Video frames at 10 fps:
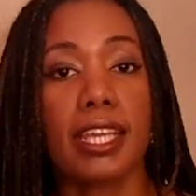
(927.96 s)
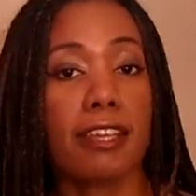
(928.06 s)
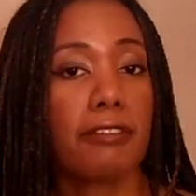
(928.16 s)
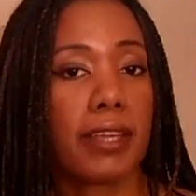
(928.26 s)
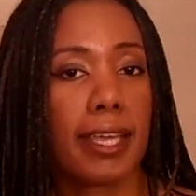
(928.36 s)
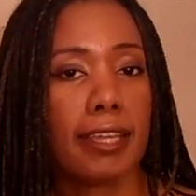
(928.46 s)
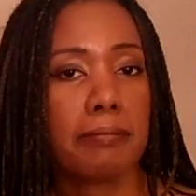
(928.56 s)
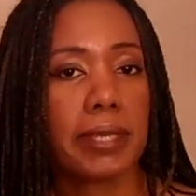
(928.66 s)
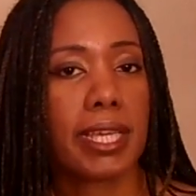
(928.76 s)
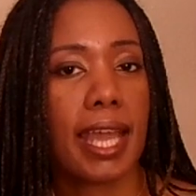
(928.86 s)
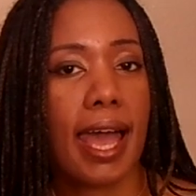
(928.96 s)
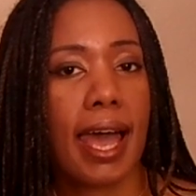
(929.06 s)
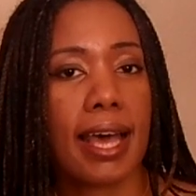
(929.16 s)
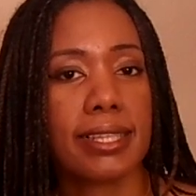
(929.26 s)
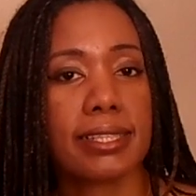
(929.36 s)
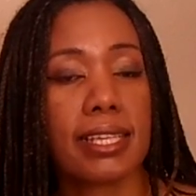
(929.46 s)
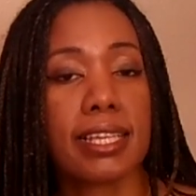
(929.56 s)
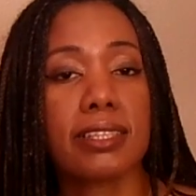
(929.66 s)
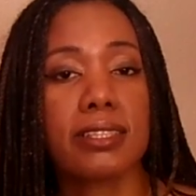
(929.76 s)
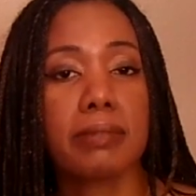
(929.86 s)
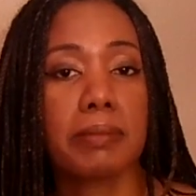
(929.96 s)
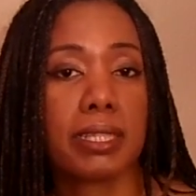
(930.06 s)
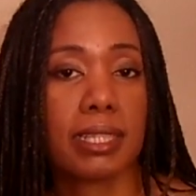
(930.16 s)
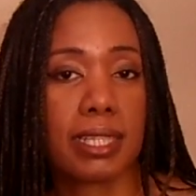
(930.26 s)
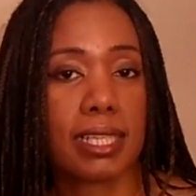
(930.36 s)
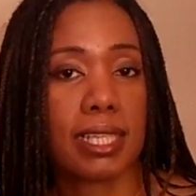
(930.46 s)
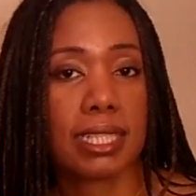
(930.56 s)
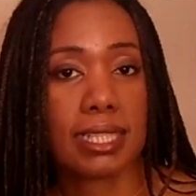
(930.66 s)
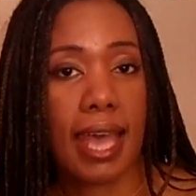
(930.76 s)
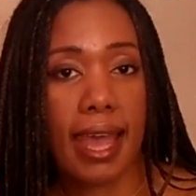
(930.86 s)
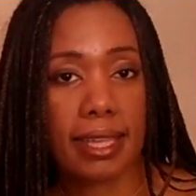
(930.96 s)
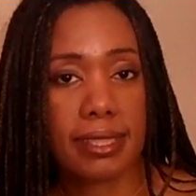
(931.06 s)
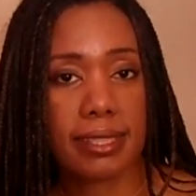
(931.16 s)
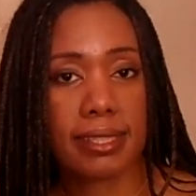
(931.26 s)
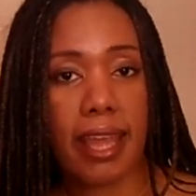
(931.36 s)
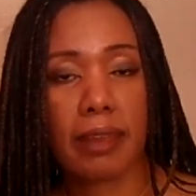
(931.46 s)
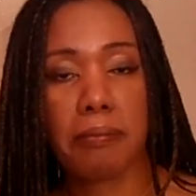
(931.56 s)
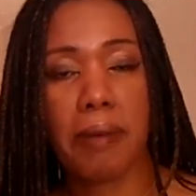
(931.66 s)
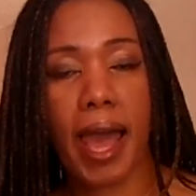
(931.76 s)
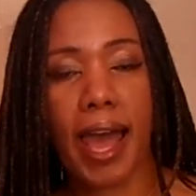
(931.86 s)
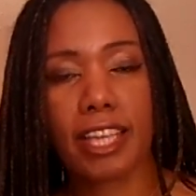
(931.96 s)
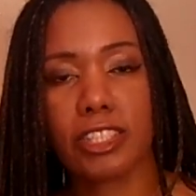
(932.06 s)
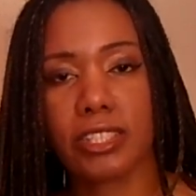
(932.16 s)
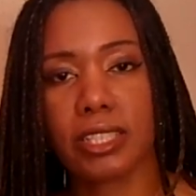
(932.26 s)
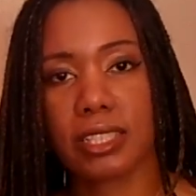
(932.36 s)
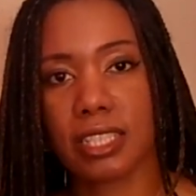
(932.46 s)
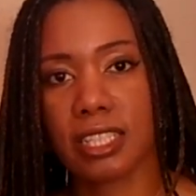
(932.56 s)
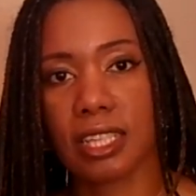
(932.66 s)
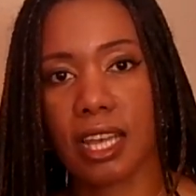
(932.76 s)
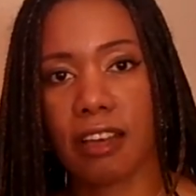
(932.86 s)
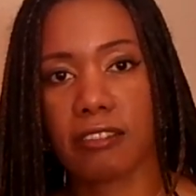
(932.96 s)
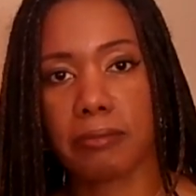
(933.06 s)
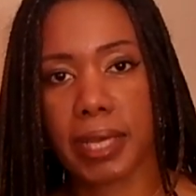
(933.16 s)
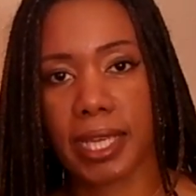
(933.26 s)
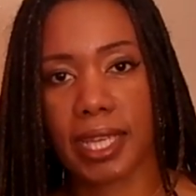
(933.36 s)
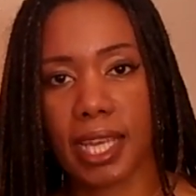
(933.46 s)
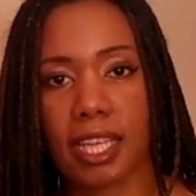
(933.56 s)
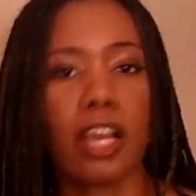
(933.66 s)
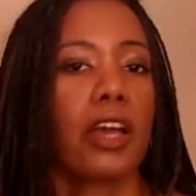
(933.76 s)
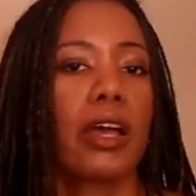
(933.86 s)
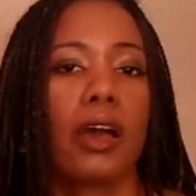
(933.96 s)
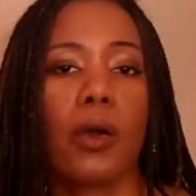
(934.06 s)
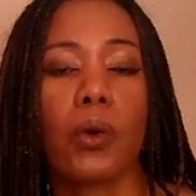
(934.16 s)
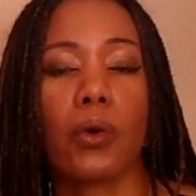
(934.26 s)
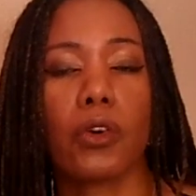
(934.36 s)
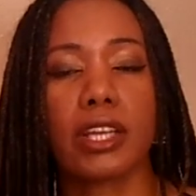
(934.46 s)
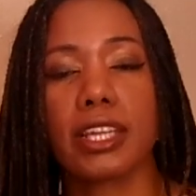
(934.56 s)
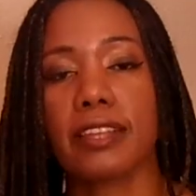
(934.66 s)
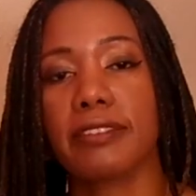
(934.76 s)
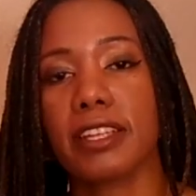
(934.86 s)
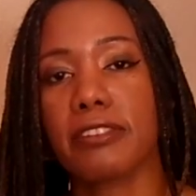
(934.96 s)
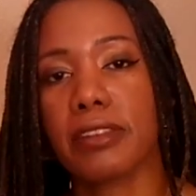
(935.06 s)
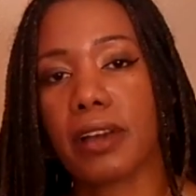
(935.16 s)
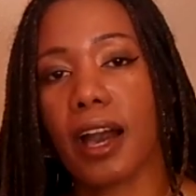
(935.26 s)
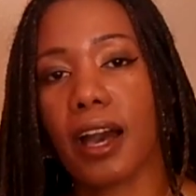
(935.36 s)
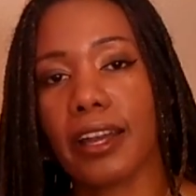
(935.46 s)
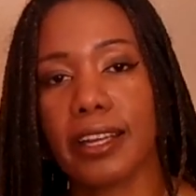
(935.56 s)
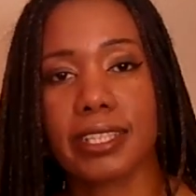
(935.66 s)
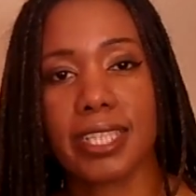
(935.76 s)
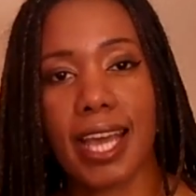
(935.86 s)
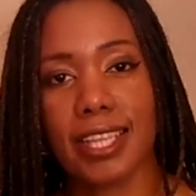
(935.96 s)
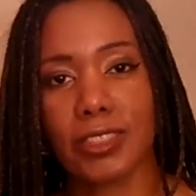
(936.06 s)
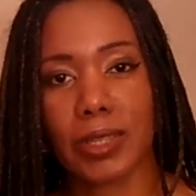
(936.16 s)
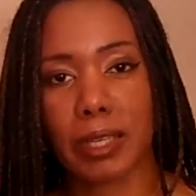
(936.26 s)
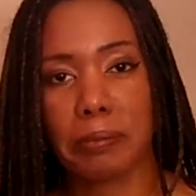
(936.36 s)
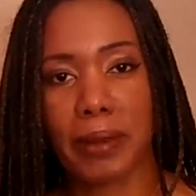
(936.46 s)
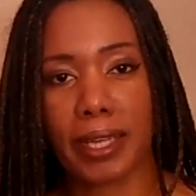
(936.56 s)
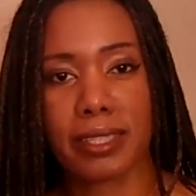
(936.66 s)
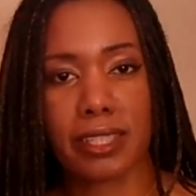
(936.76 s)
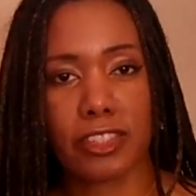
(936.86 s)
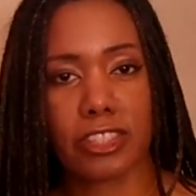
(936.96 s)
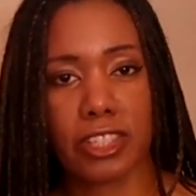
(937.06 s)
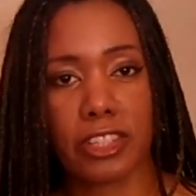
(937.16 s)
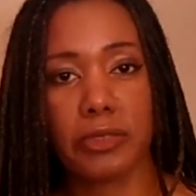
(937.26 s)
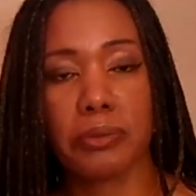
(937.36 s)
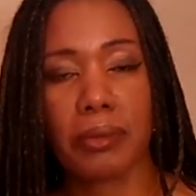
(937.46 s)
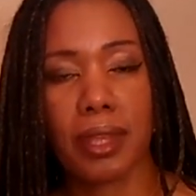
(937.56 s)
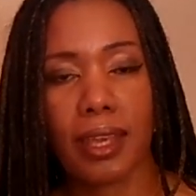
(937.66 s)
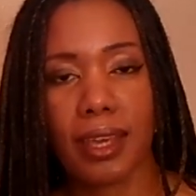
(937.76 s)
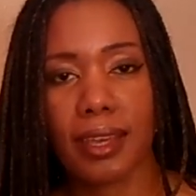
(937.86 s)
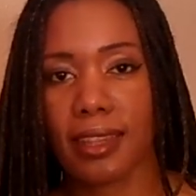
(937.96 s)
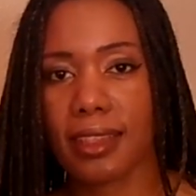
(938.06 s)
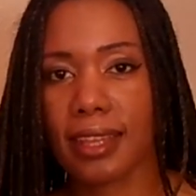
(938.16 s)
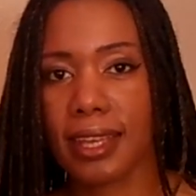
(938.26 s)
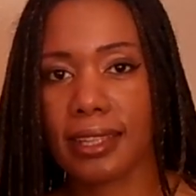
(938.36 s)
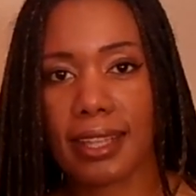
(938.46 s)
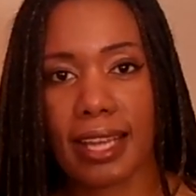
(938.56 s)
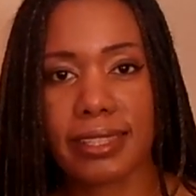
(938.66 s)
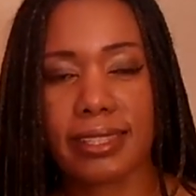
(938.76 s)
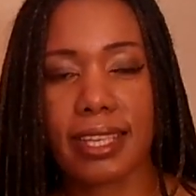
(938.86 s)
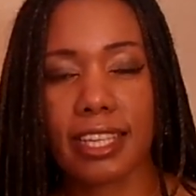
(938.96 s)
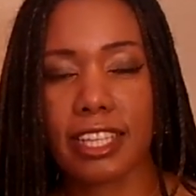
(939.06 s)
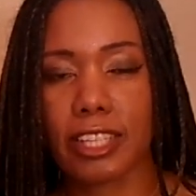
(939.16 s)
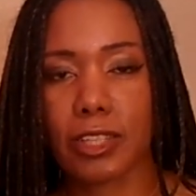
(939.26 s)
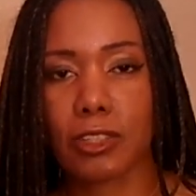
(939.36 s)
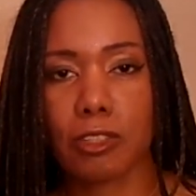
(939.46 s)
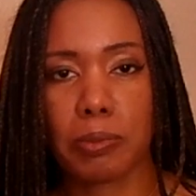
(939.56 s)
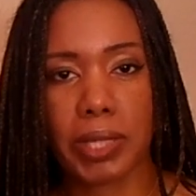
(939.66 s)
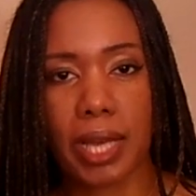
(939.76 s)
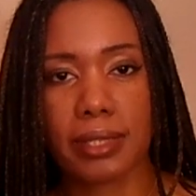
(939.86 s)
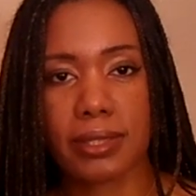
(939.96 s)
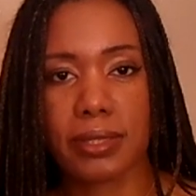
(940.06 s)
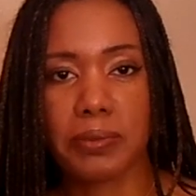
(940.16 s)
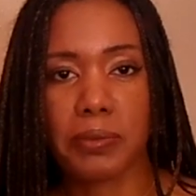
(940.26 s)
If you can be as intimately intense and passionate in love making, or even if you are a tantric practitioner, then that's a huge plus.